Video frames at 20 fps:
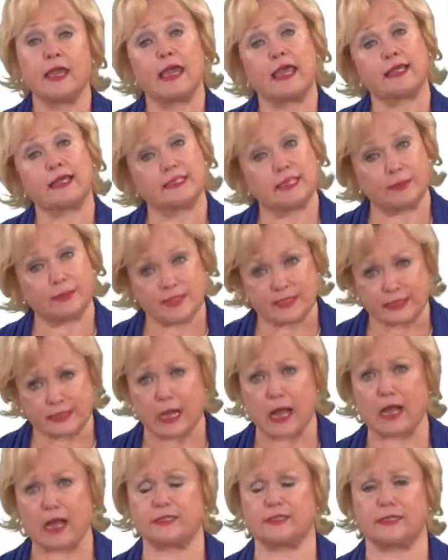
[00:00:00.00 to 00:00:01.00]
except
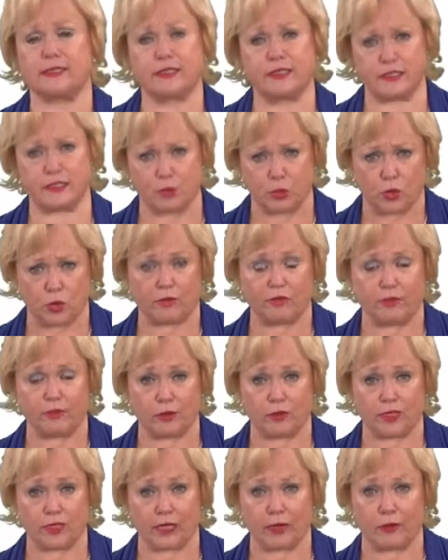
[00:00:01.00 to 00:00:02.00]
stocks in this
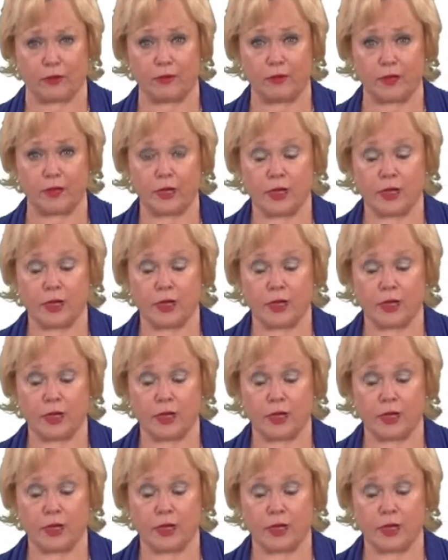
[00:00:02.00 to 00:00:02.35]
portfolio.